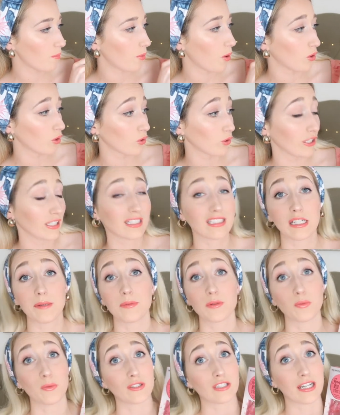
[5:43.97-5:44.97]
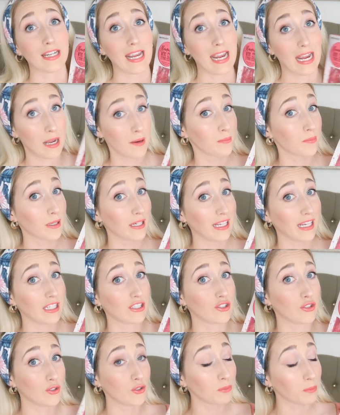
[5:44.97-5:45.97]
Polaroid clips, which I am
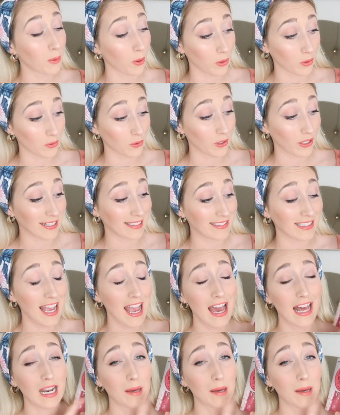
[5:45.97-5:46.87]
bringing two Polaroids.